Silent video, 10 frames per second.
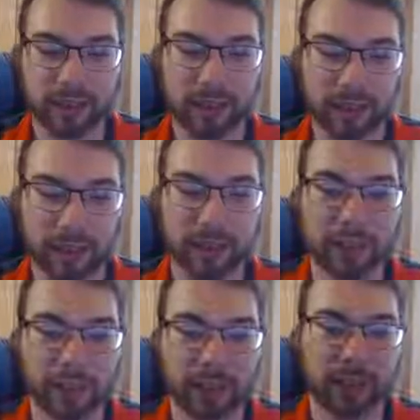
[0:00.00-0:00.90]
Wow, he
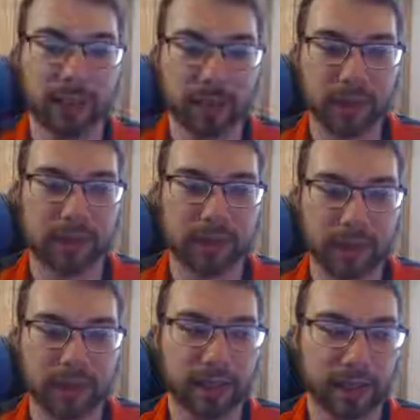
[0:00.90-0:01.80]
just straight up
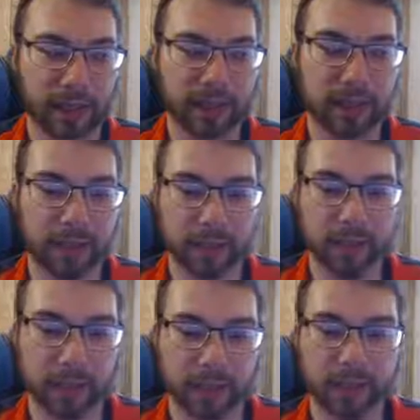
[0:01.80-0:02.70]
disconnected. He's like, yep, I'm
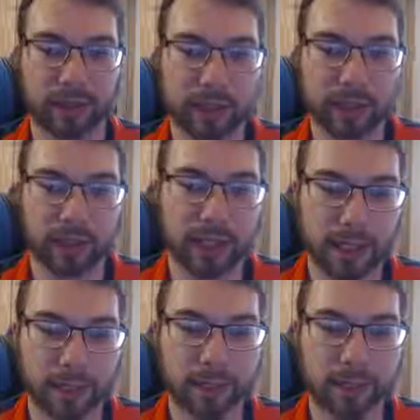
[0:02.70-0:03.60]
not dealing with that.
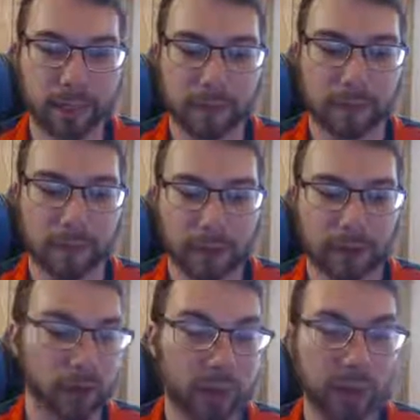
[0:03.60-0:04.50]
We
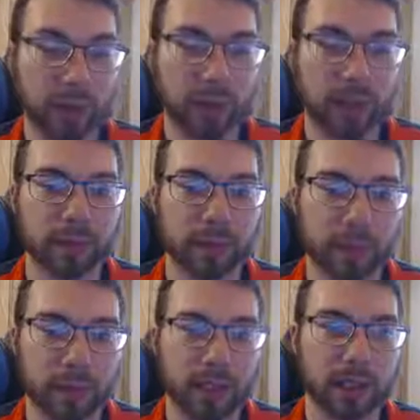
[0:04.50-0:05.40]
were going to destroy his
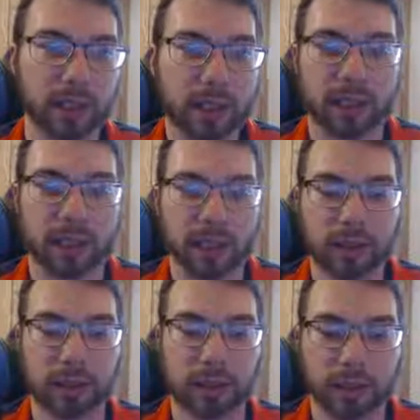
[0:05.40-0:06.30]
monster.
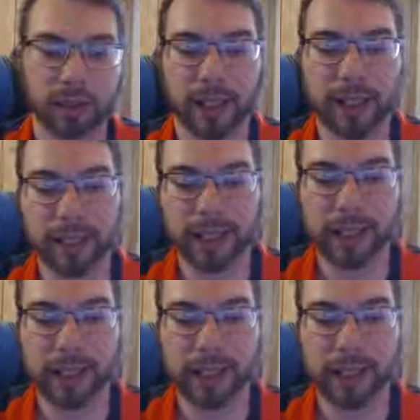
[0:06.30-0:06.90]
Thankfully, he